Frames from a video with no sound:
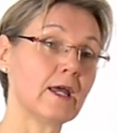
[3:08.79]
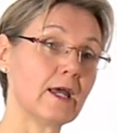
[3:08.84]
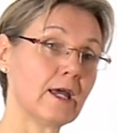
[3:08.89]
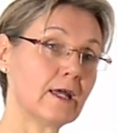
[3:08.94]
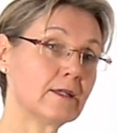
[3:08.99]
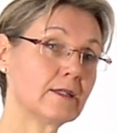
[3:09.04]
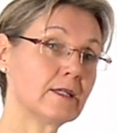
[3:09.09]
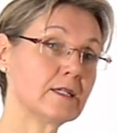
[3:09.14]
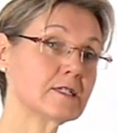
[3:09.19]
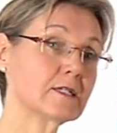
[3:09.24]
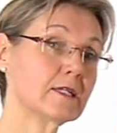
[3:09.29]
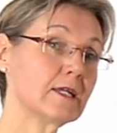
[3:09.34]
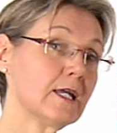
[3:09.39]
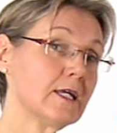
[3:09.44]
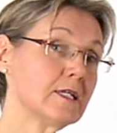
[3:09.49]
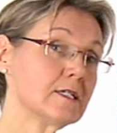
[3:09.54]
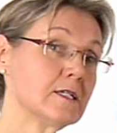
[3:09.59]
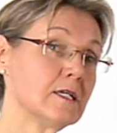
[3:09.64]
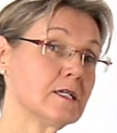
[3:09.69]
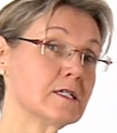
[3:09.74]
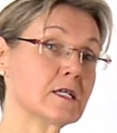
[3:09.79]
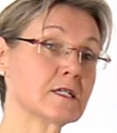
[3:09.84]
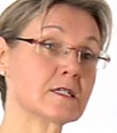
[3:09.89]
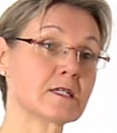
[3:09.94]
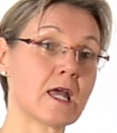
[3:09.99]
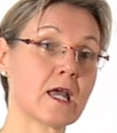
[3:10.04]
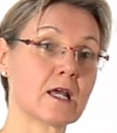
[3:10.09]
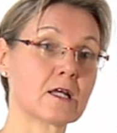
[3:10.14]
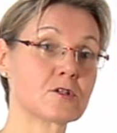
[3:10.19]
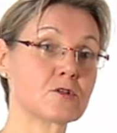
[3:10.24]
and these cases has
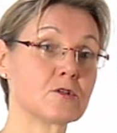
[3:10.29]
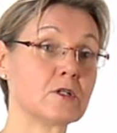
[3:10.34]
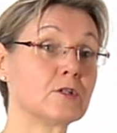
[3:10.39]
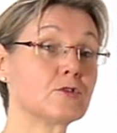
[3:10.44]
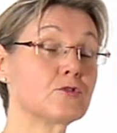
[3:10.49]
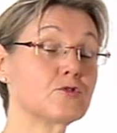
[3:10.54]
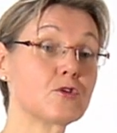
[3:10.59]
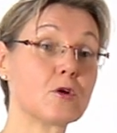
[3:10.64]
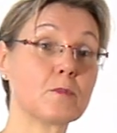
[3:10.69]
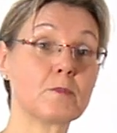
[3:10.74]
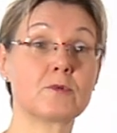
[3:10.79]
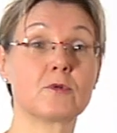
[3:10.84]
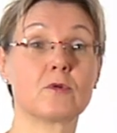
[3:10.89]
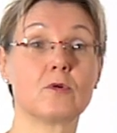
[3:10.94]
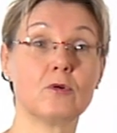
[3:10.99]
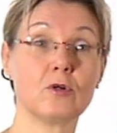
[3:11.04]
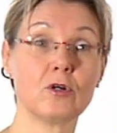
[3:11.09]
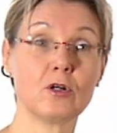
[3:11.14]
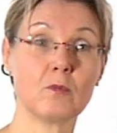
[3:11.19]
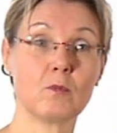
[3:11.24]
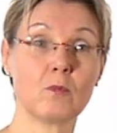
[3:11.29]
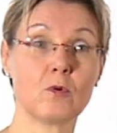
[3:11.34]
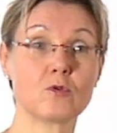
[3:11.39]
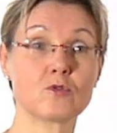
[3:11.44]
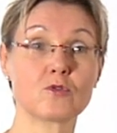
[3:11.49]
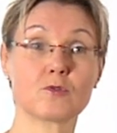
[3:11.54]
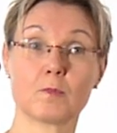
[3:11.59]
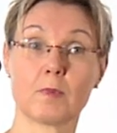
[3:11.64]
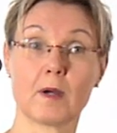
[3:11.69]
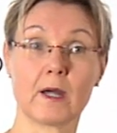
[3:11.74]
actually dropped
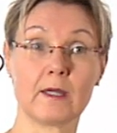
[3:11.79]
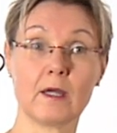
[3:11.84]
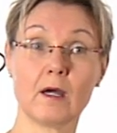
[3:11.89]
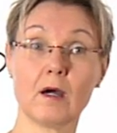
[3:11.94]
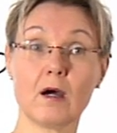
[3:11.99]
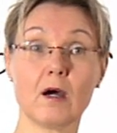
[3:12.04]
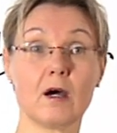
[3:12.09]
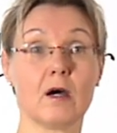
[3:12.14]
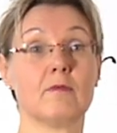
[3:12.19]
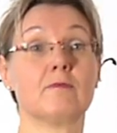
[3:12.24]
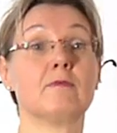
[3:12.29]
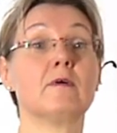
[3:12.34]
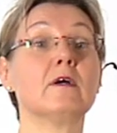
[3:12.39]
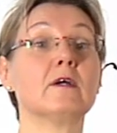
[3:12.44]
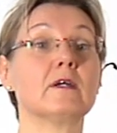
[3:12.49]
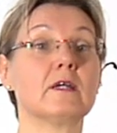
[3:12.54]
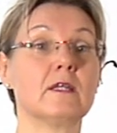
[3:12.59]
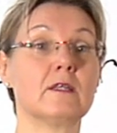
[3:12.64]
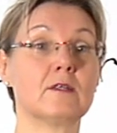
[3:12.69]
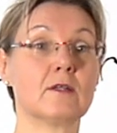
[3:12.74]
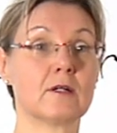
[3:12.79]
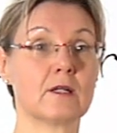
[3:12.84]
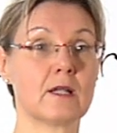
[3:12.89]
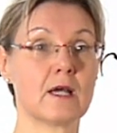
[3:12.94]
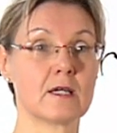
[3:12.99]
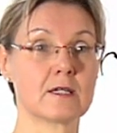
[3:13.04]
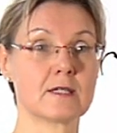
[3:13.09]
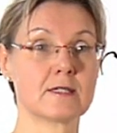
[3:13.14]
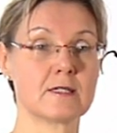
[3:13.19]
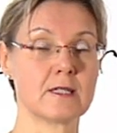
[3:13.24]
almost by half uh, in the
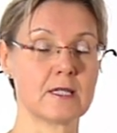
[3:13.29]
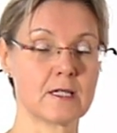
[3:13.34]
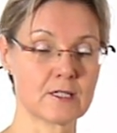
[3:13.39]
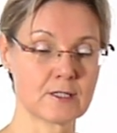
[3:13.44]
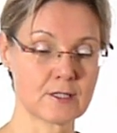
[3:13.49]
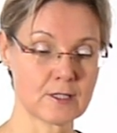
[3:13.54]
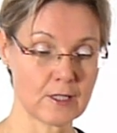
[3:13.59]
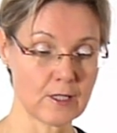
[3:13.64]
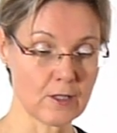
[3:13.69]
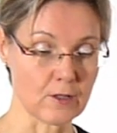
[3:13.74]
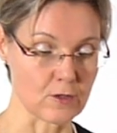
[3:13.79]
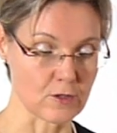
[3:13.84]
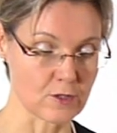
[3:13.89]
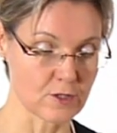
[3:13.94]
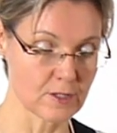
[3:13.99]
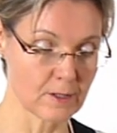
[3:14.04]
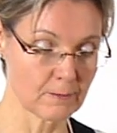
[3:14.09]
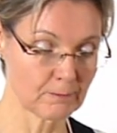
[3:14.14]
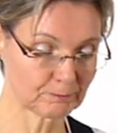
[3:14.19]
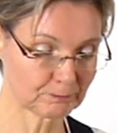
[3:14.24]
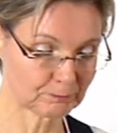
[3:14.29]
last six years.